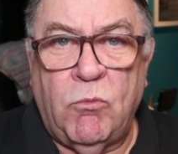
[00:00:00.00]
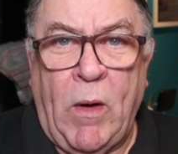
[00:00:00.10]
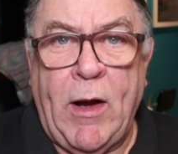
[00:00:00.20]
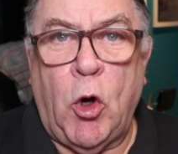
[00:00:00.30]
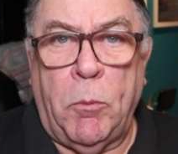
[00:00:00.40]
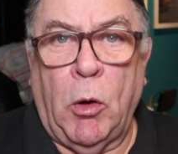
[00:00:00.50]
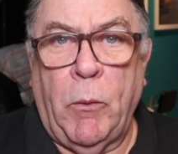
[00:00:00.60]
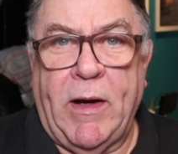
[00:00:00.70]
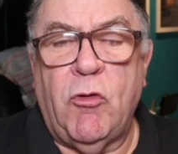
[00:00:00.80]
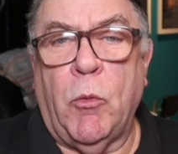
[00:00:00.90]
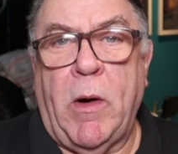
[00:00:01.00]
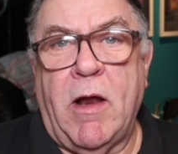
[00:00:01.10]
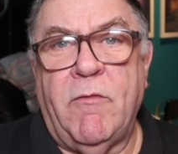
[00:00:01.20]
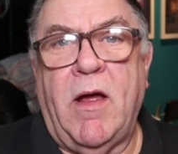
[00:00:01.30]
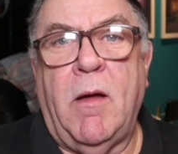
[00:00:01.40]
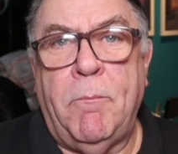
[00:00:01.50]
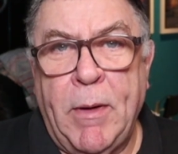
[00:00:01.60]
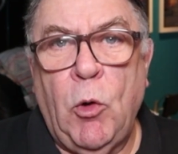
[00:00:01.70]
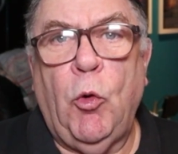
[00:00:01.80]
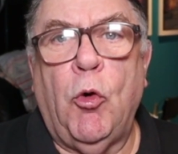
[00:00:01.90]
wait a couple of weeks or whatever and
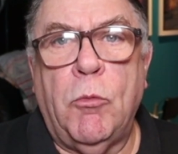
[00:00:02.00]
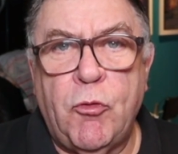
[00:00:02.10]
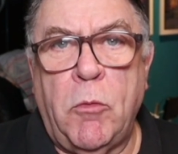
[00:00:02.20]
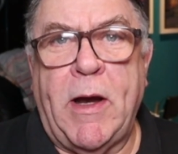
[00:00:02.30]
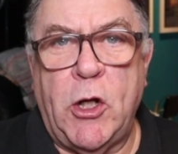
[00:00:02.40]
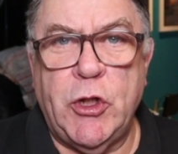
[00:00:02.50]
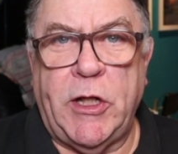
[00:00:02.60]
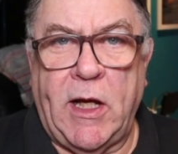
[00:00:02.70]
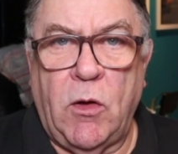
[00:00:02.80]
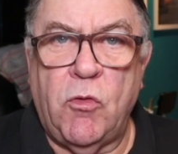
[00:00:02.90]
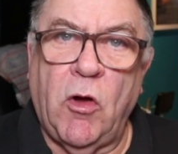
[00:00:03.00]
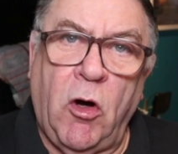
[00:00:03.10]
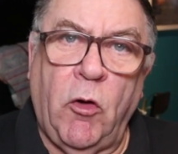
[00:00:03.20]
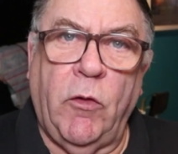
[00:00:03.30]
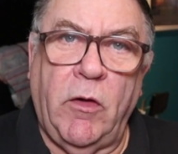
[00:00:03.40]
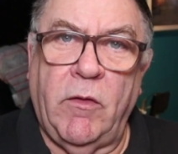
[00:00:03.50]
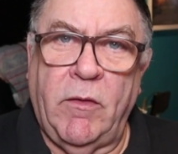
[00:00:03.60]
build up some energy use on